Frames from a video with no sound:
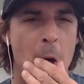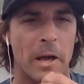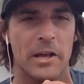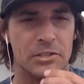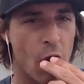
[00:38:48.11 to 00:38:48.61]

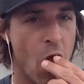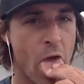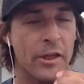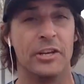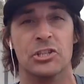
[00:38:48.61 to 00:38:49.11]
Okay, so
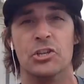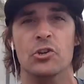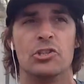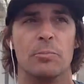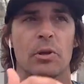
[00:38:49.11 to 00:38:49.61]
you can
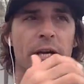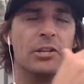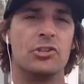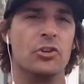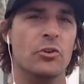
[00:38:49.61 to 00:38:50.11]
choose to plug
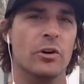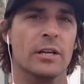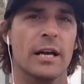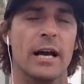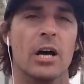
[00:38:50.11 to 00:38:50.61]
into a,
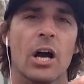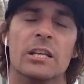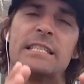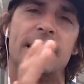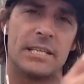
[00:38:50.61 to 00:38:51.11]
a, a
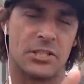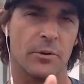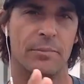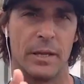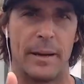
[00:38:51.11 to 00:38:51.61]

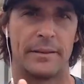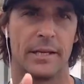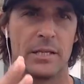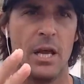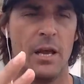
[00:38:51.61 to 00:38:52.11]
system. Think about this.